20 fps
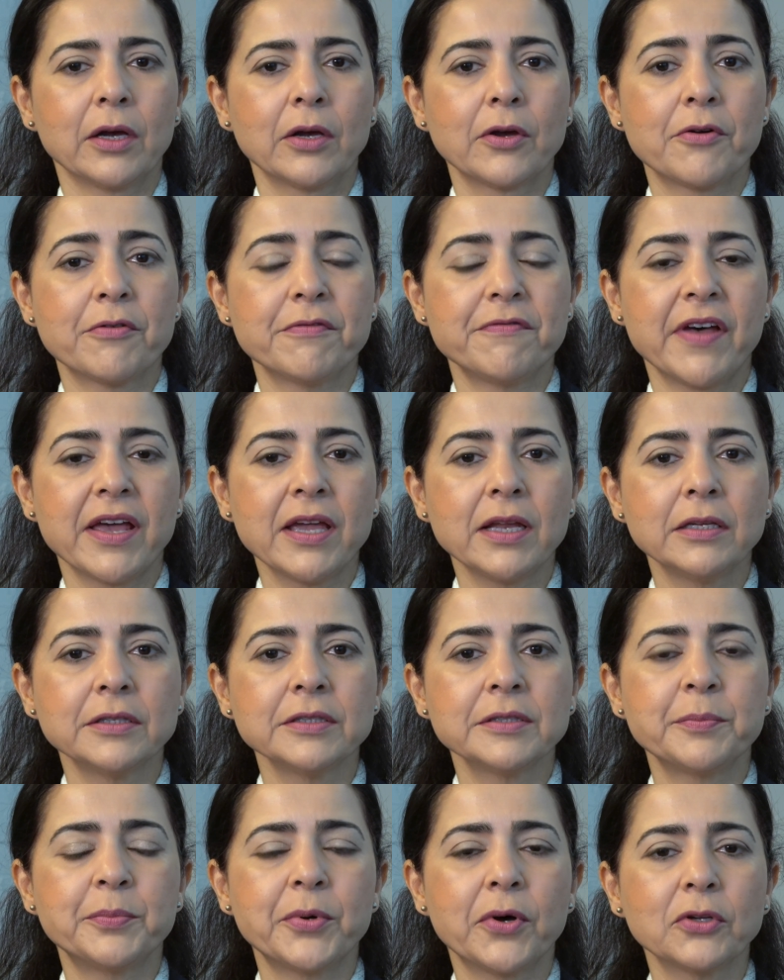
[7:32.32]

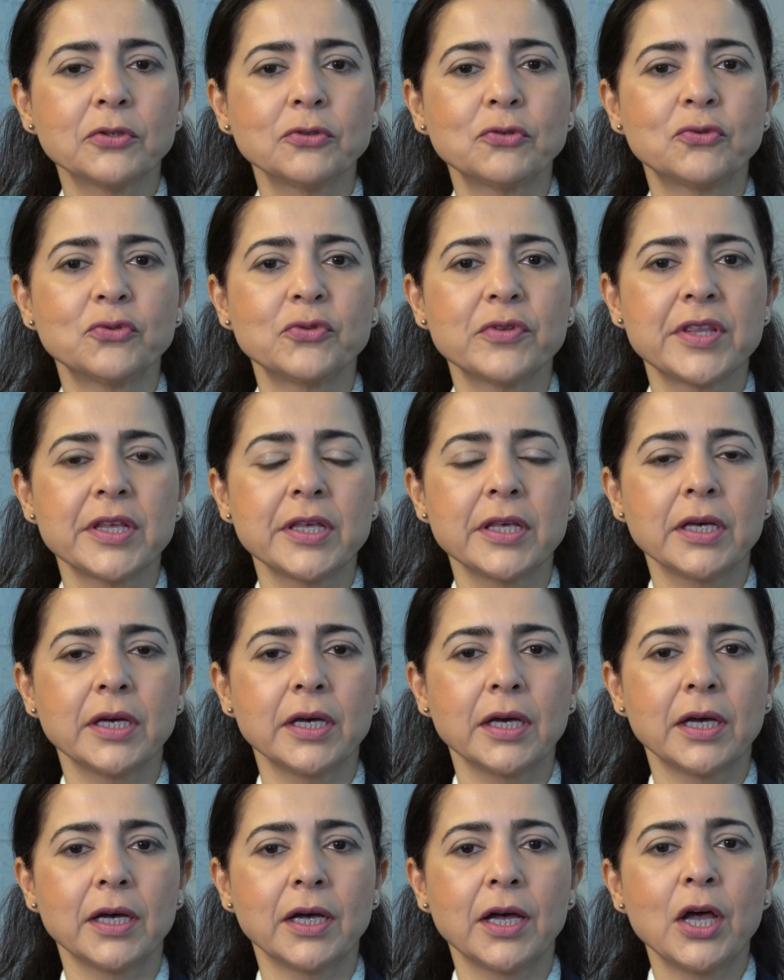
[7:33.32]
covalent bond to
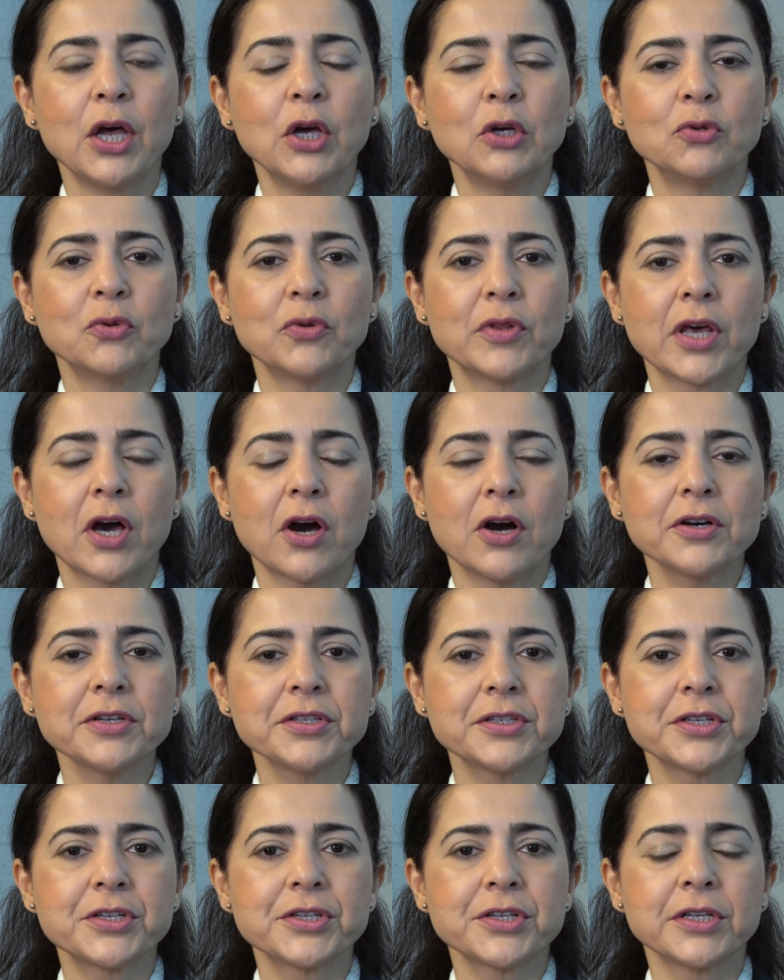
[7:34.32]
the
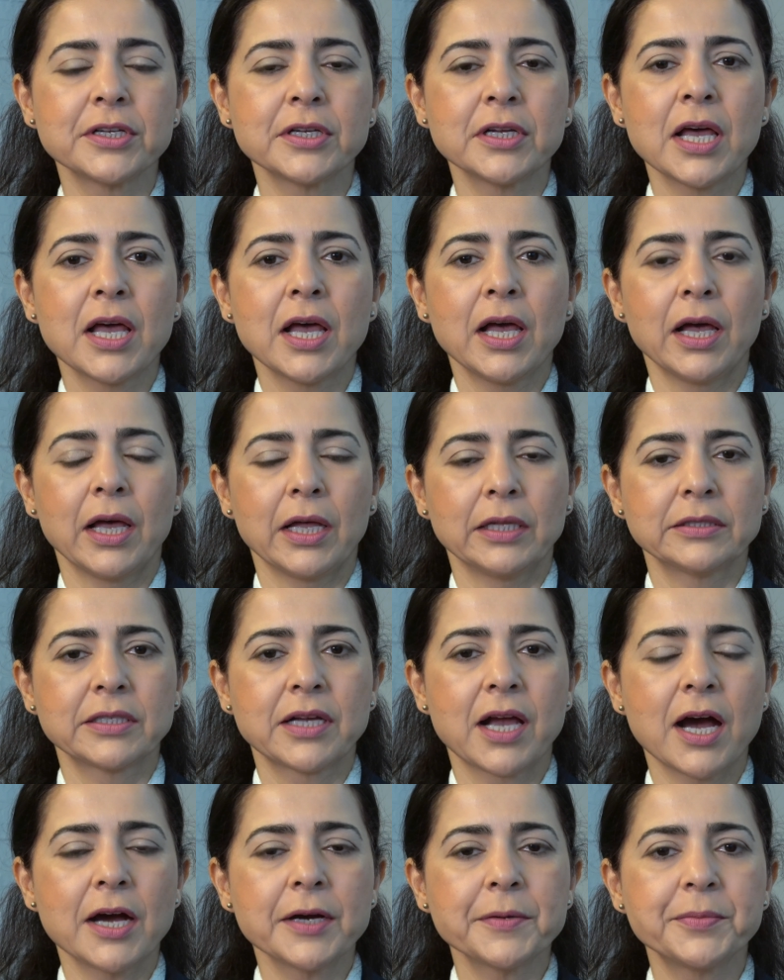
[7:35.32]
oxygen and
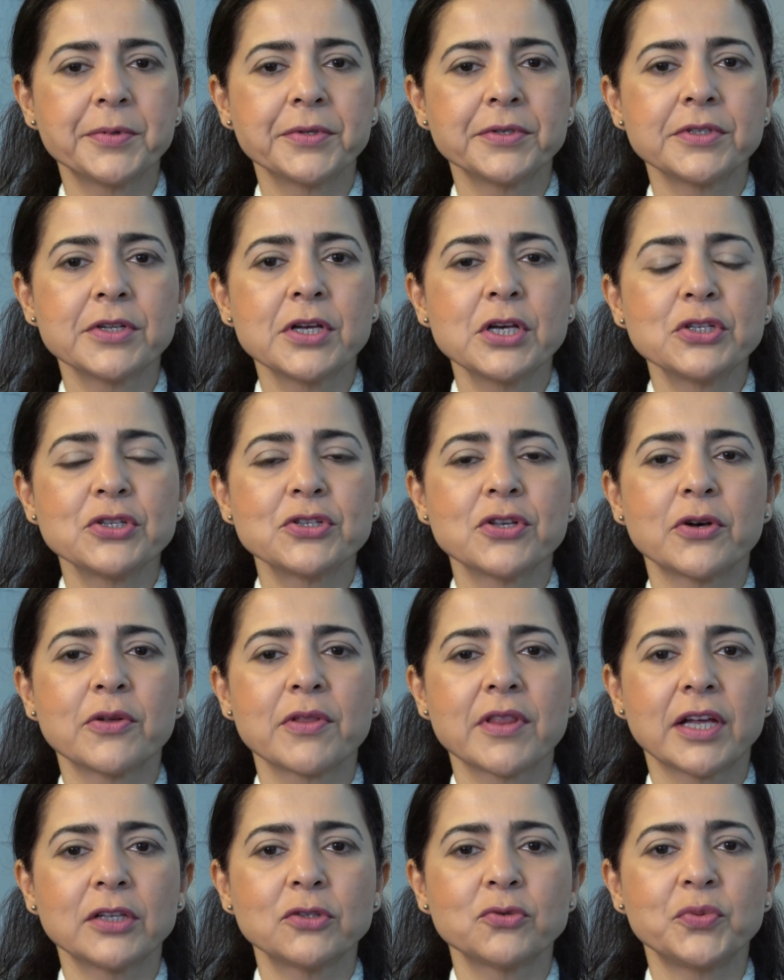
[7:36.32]
carbon, so
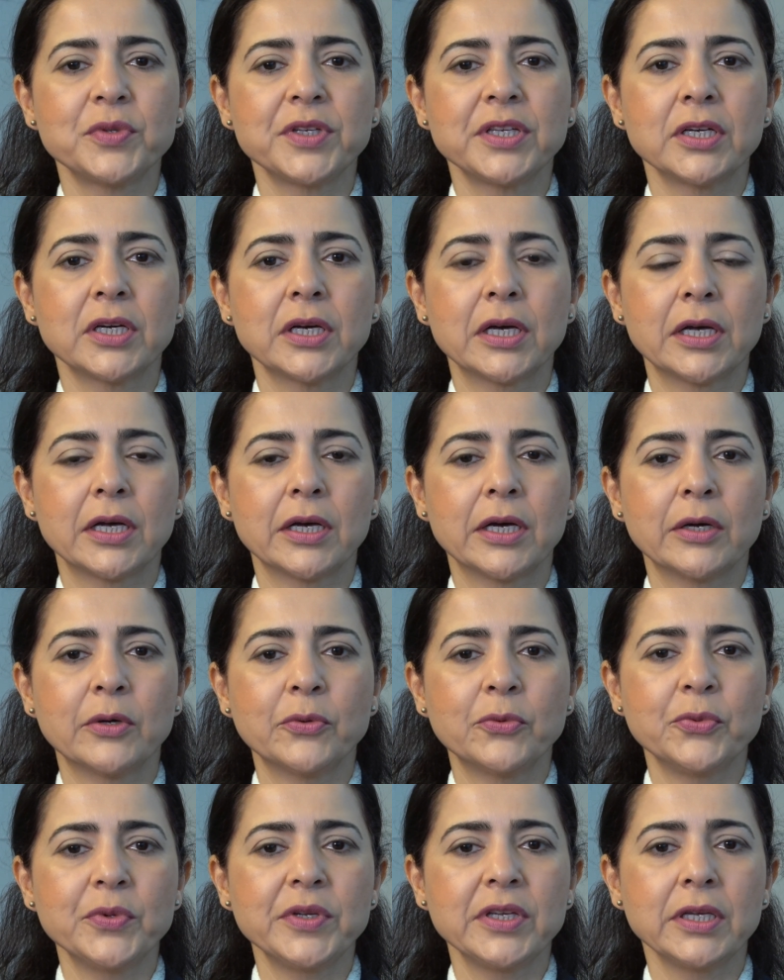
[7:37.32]
that we
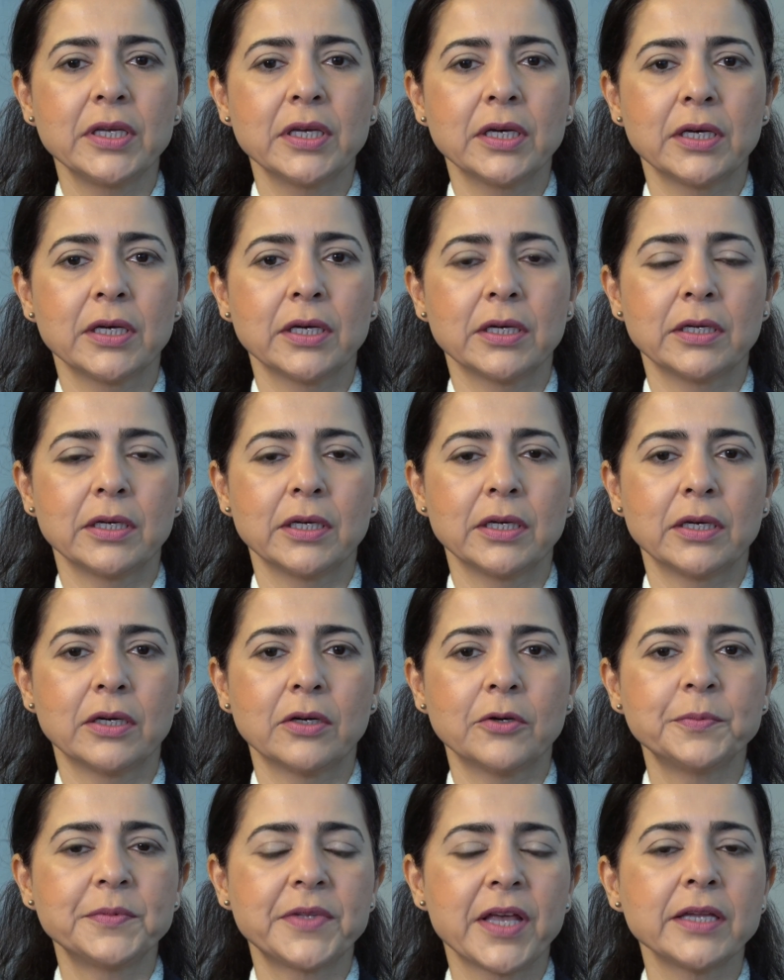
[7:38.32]

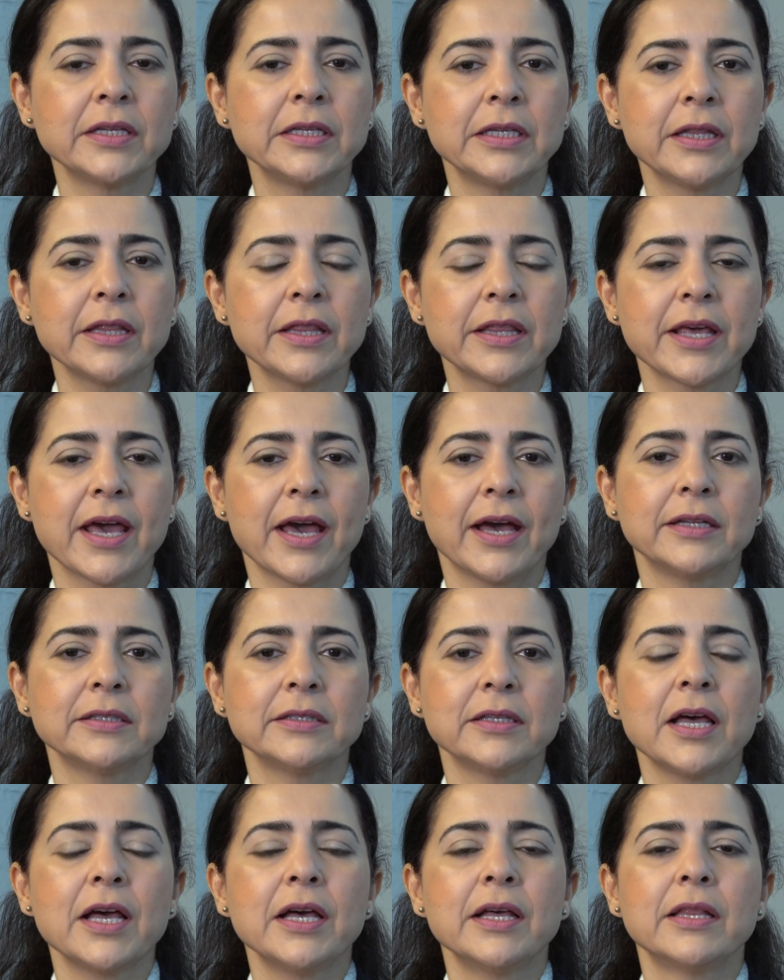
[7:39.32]
obtain in the
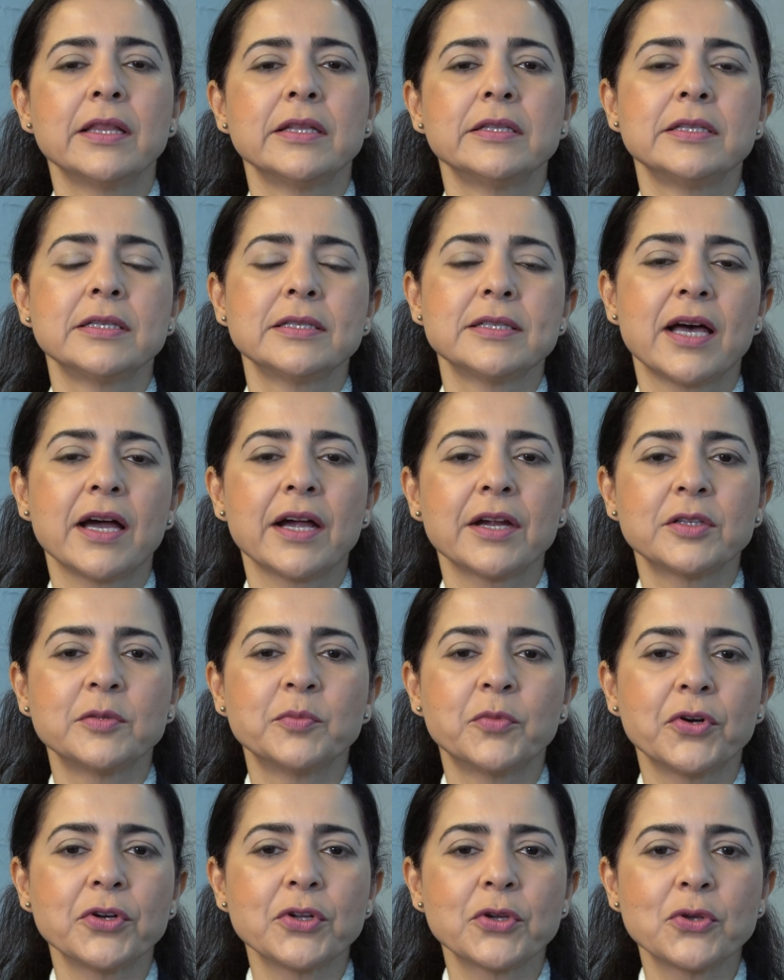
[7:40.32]
end the desired
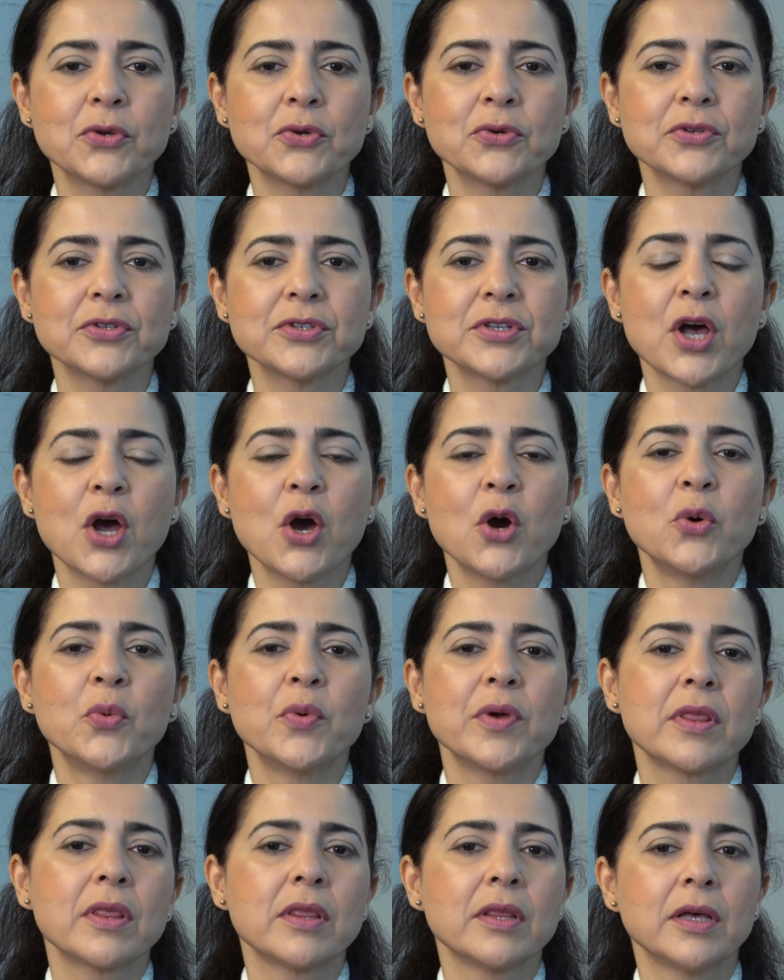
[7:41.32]
molecules
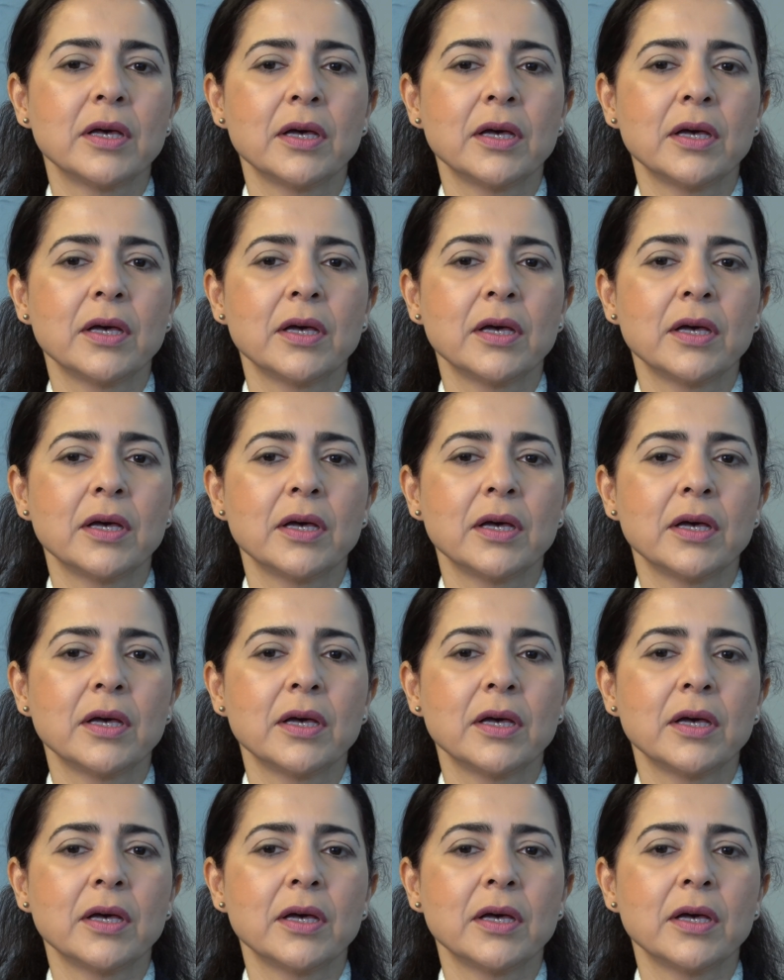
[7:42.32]
with